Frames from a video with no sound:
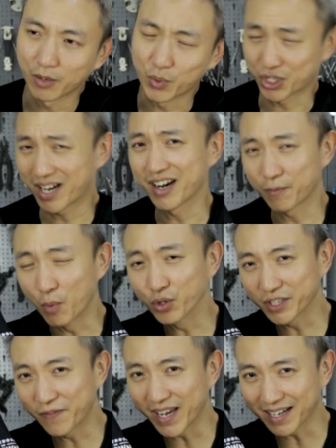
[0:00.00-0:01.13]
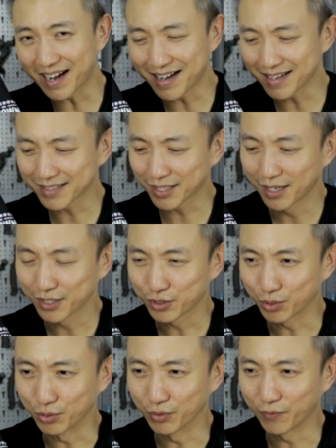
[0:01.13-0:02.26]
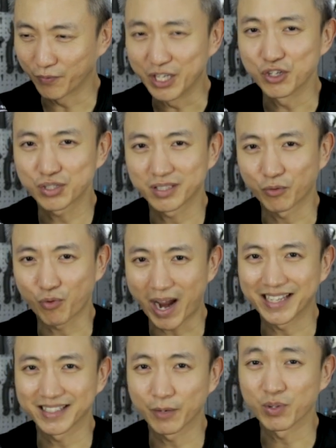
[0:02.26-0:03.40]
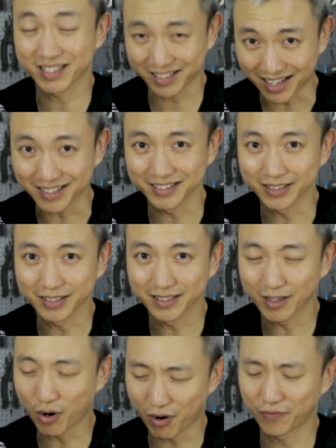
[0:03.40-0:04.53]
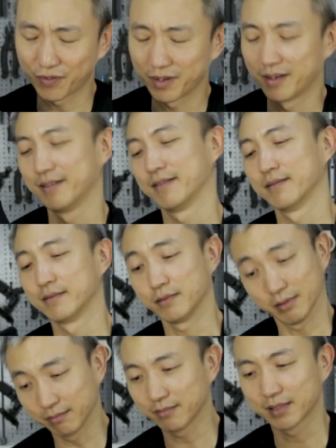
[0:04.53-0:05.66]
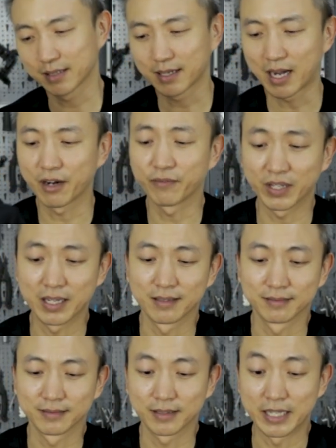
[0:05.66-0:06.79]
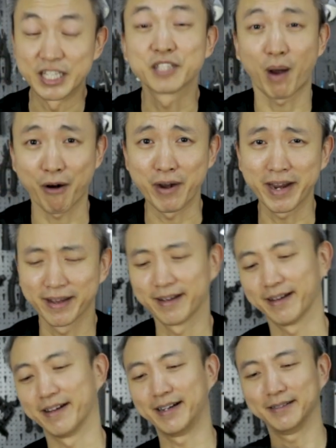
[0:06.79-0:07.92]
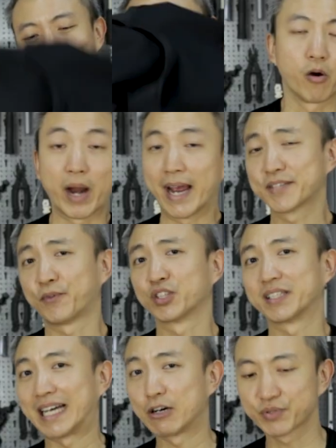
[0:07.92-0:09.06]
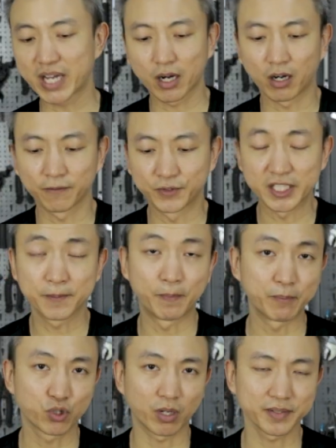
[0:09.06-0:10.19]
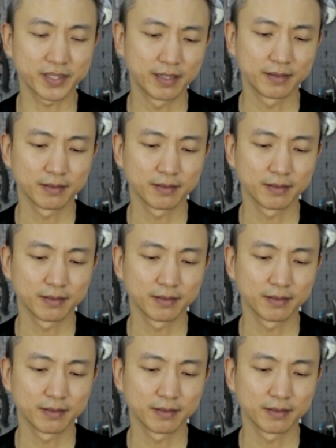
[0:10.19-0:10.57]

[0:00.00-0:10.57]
which kind of motivate us to finish the ride that we started off. Okay, kind of inspiring. Alright, as for the downside of these bib shorts,